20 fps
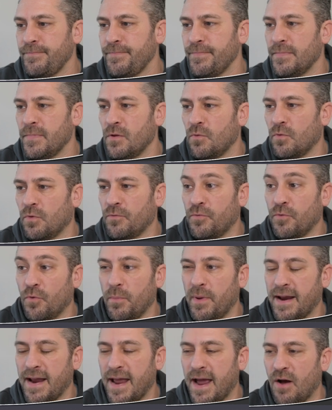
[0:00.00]
or
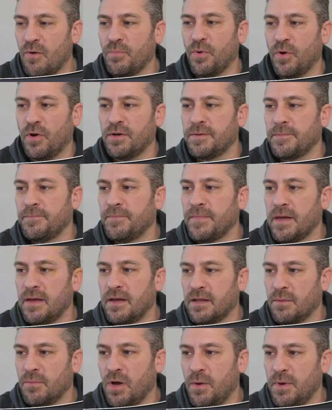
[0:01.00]
fallback output, at
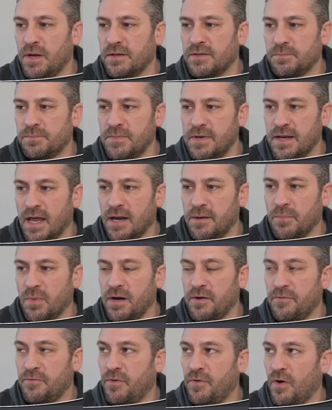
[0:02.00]
the moment it's none by
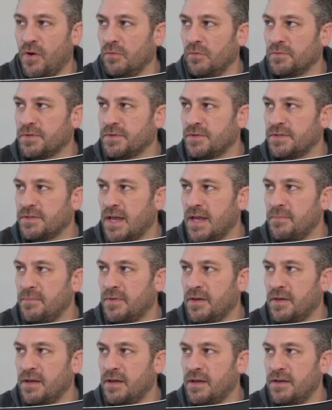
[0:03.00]
default. So same
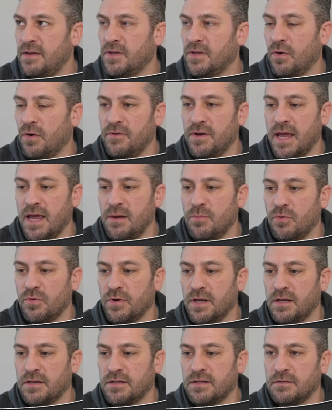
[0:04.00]
thing, even though I've enabled
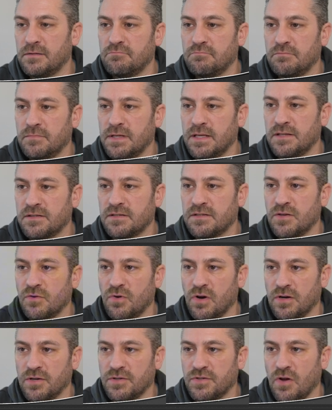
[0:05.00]
it, it's still
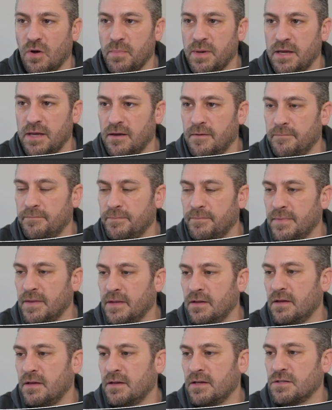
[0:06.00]
going to stop here.
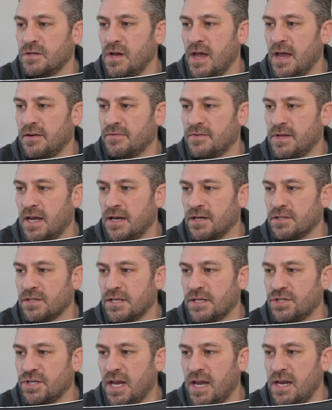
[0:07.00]
So you have to
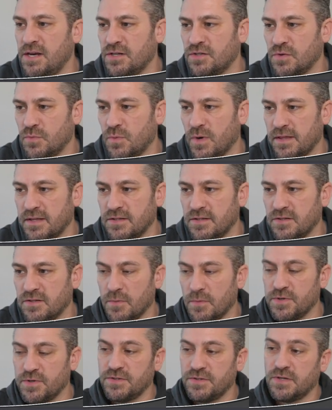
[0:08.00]
actually change it to one of these
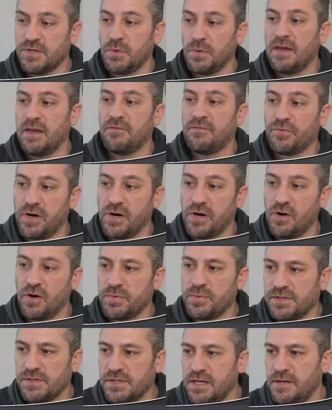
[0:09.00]
options. So we have three
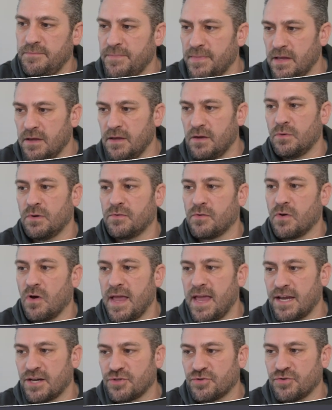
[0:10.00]
options here. We've
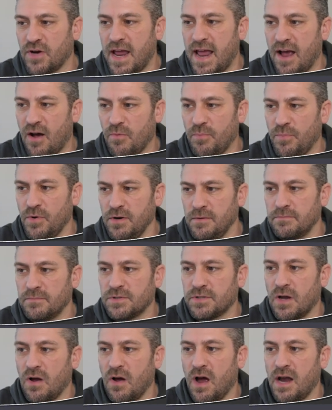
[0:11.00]
got extra output.
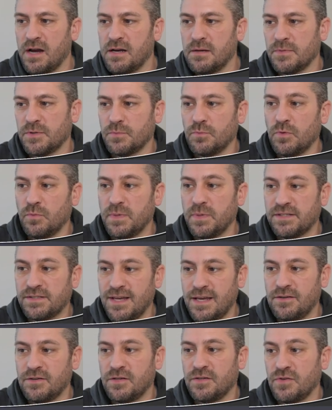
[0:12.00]
So items will be
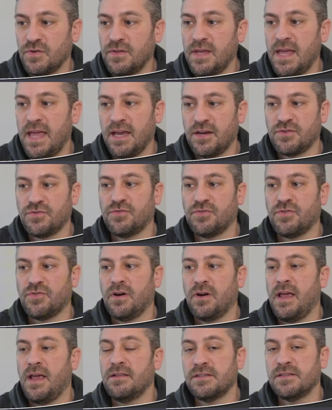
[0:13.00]
sent to the extra
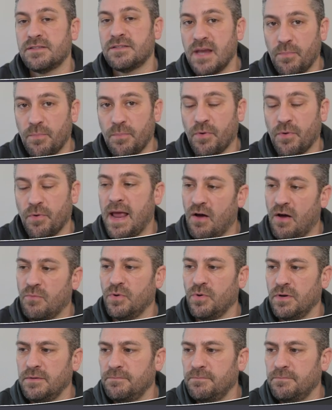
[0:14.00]
and separate output.